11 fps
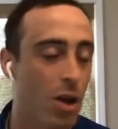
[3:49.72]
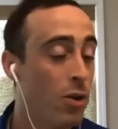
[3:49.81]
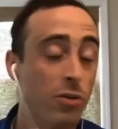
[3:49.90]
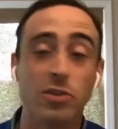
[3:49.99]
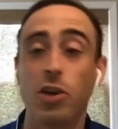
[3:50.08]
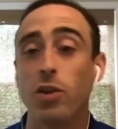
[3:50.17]

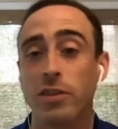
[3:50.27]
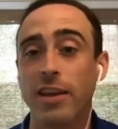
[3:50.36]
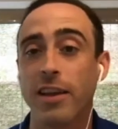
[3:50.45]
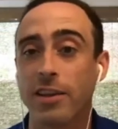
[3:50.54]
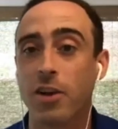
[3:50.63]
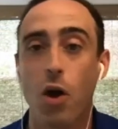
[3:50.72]
resulting
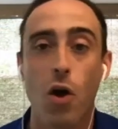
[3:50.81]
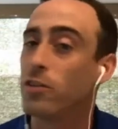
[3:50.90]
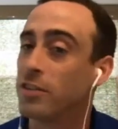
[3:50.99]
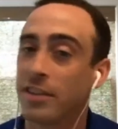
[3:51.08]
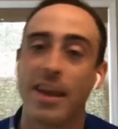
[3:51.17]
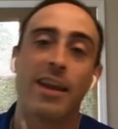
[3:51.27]
in
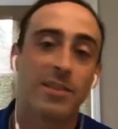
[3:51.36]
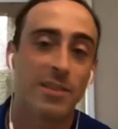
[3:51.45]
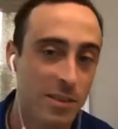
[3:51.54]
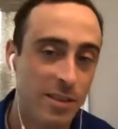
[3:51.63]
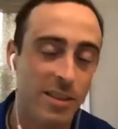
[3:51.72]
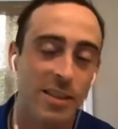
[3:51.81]
calls to cancel
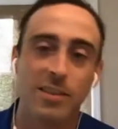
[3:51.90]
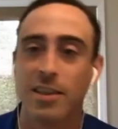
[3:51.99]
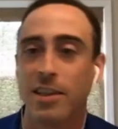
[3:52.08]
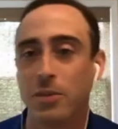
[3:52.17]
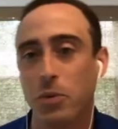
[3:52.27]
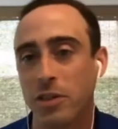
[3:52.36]
the season,